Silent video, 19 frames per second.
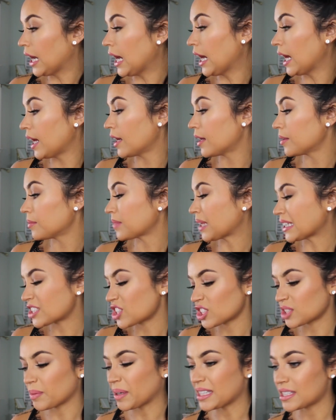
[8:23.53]
Um, that's
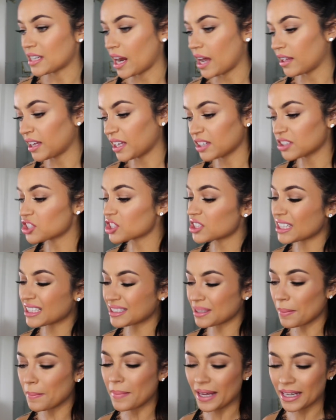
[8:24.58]
just my style. I just like
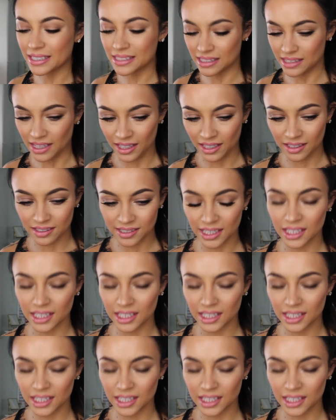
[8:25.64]
to mix things,